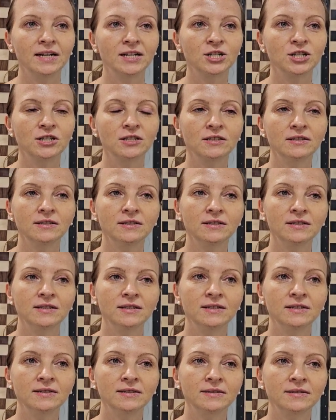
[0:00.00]
Russian
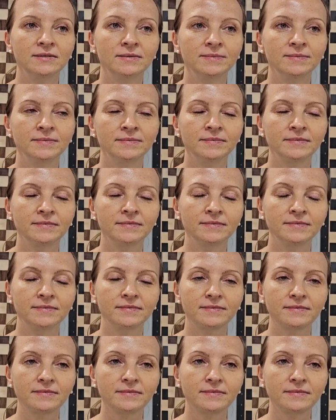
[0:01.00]
um,